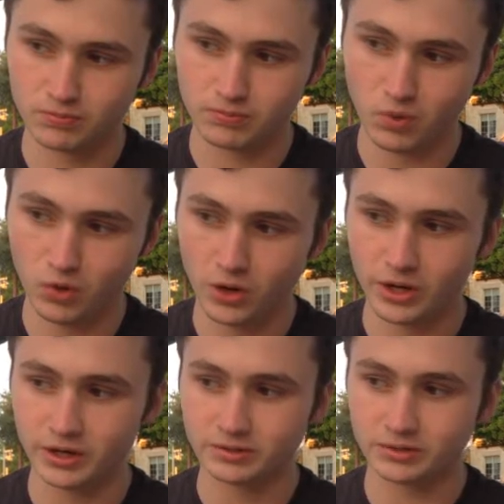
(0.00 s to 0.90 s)

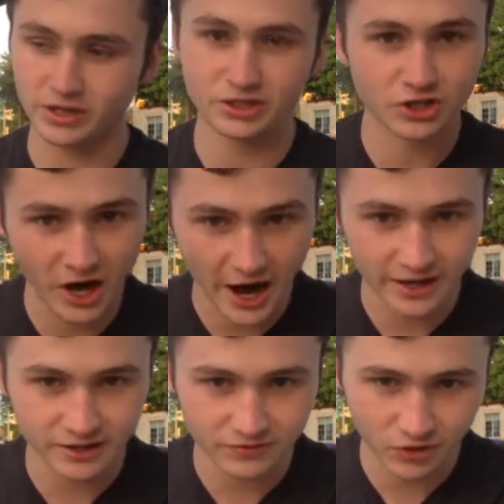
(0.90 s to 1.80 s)
more
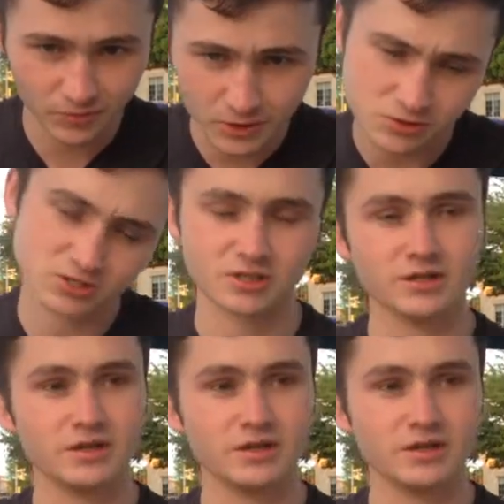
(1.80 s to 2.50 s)
interactive almost,